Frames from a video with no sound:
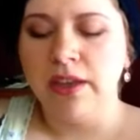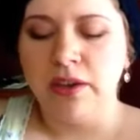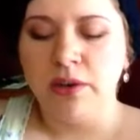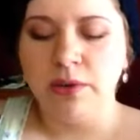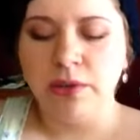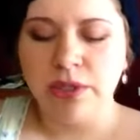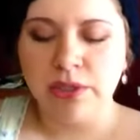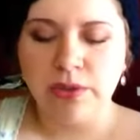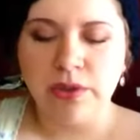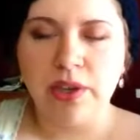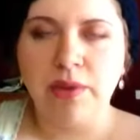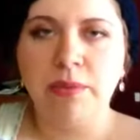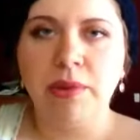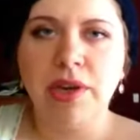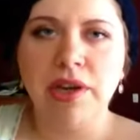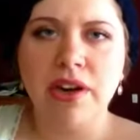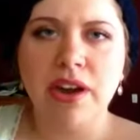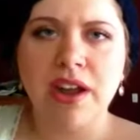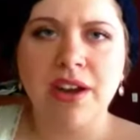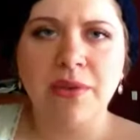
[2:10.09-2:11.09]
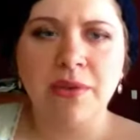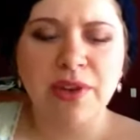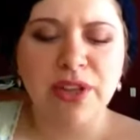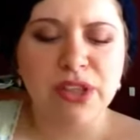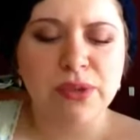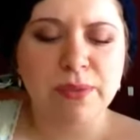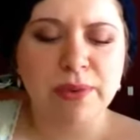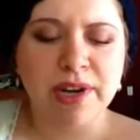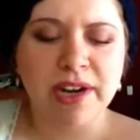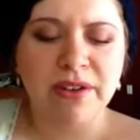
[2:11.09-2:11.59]
which you can put it on with,
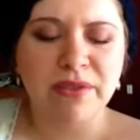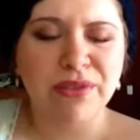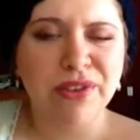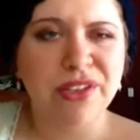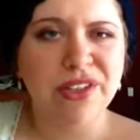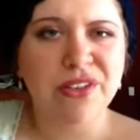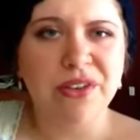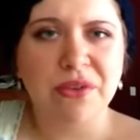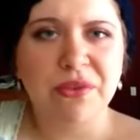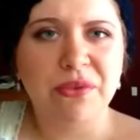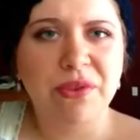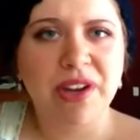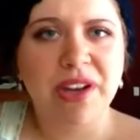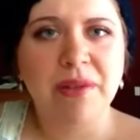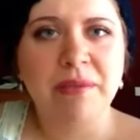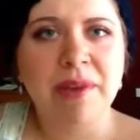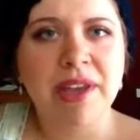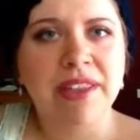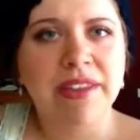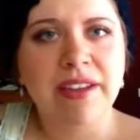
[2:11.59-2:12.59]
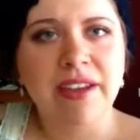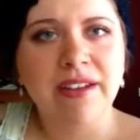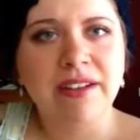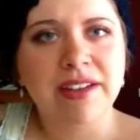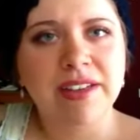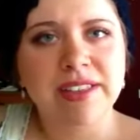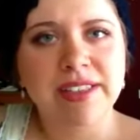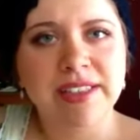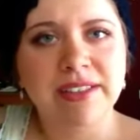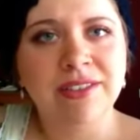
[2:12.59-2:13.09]
but I really don't recommend that
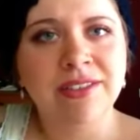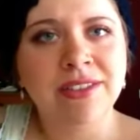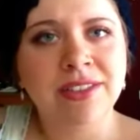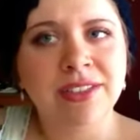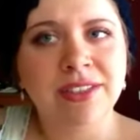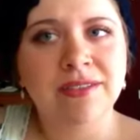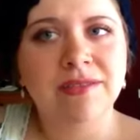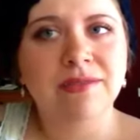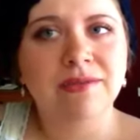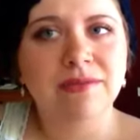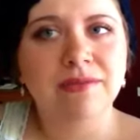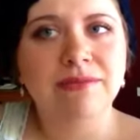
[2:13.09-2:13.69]
because it looks